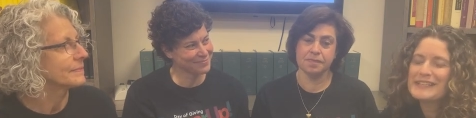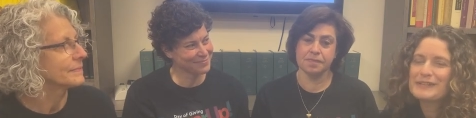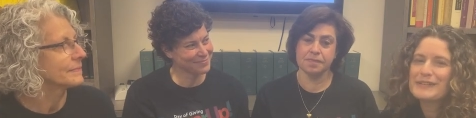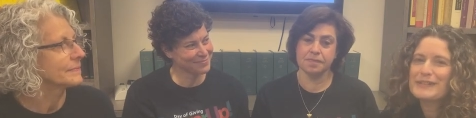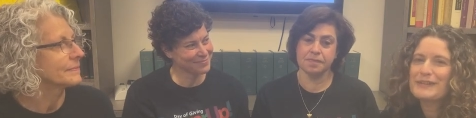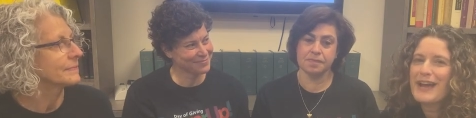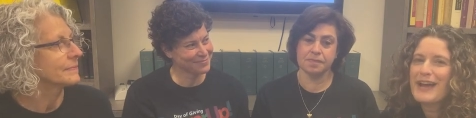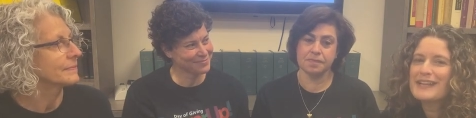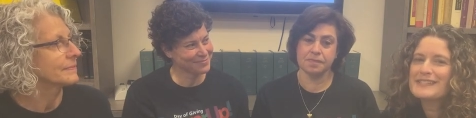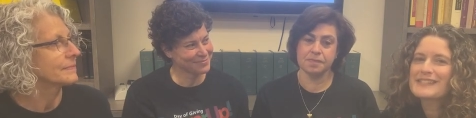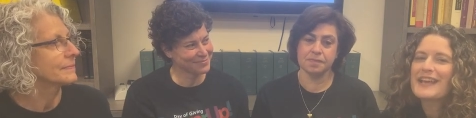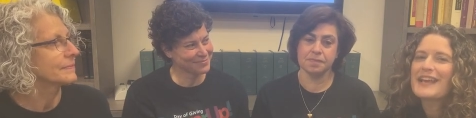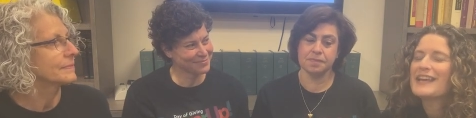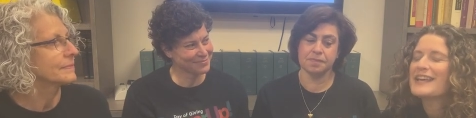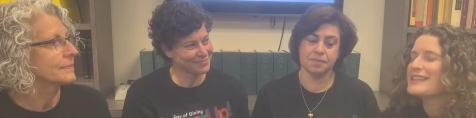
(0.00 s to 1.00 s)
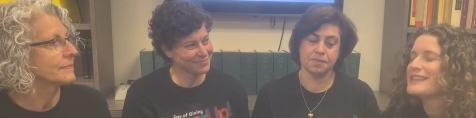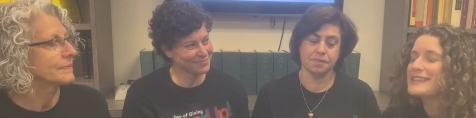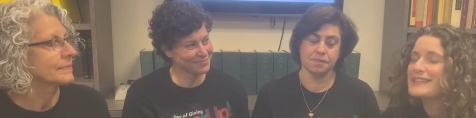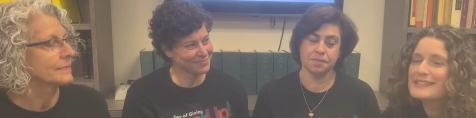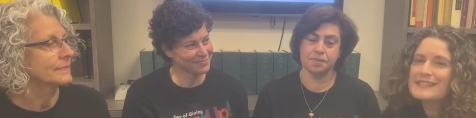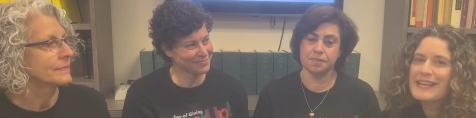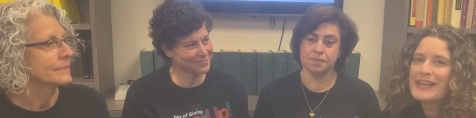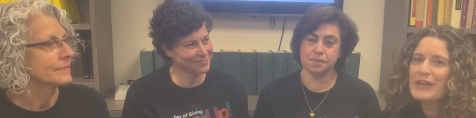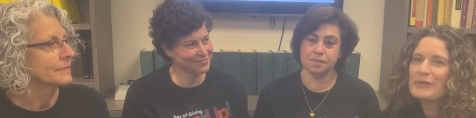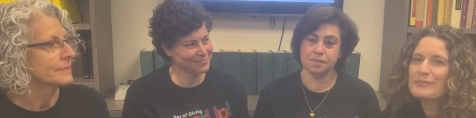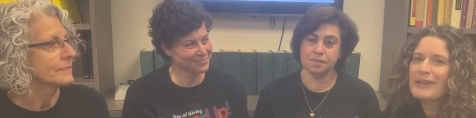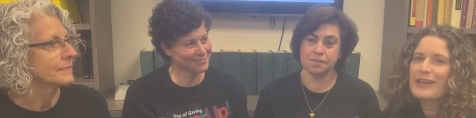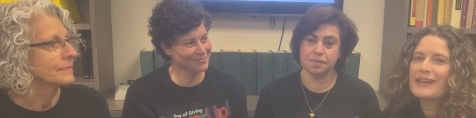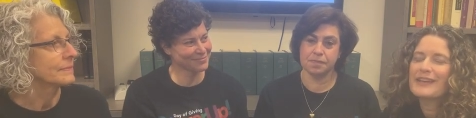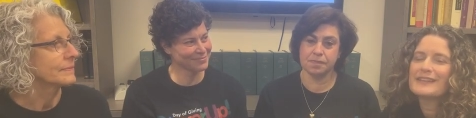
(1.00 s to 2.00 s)
Speaker 1: here at Gratz. This
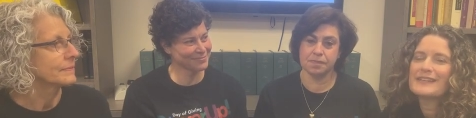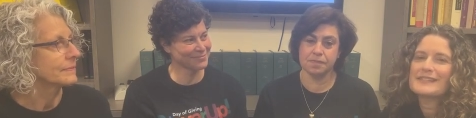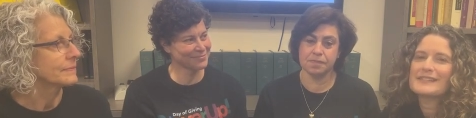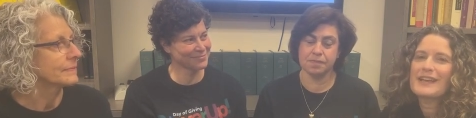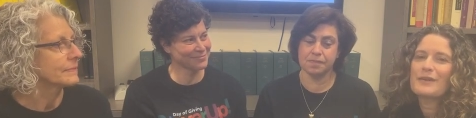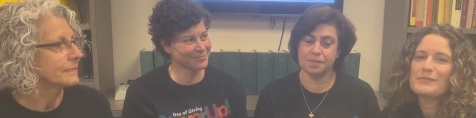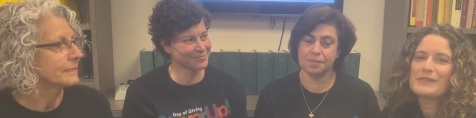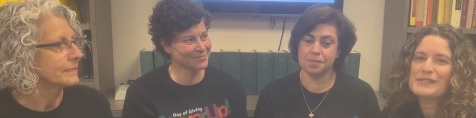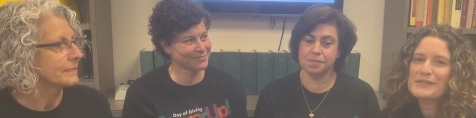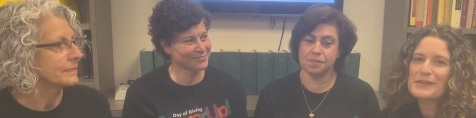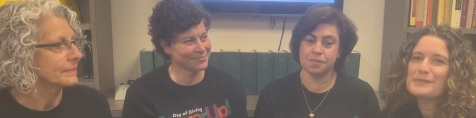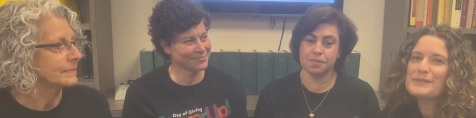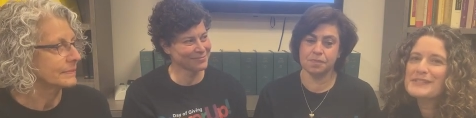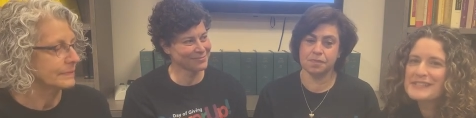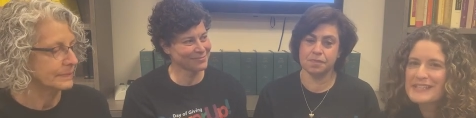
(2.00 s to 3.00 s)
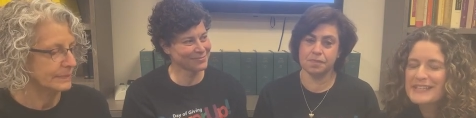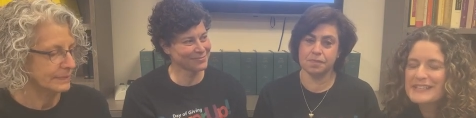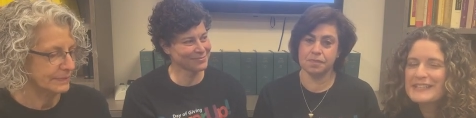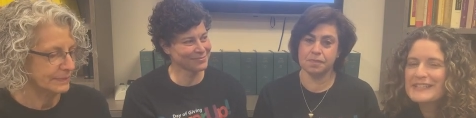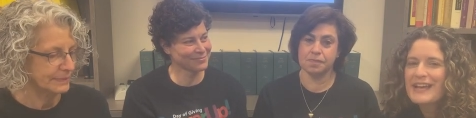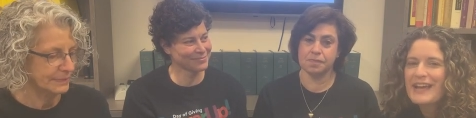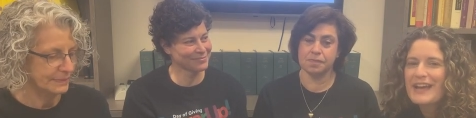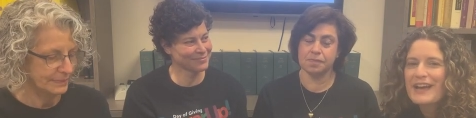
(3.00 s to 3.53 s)
campaign has got me so excited.